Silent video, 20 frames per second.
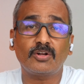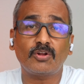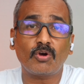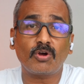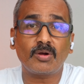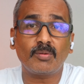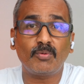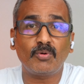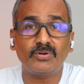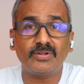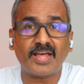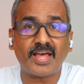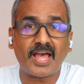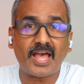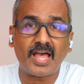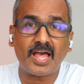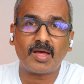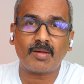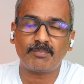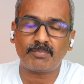talk about the
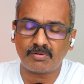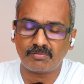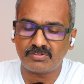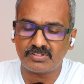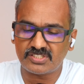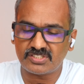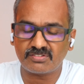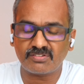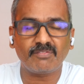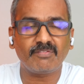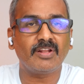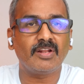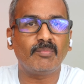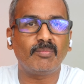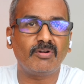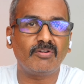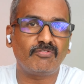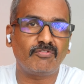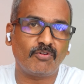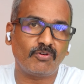app uh, which is
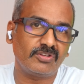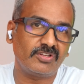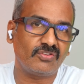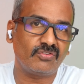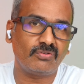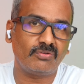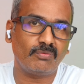available for this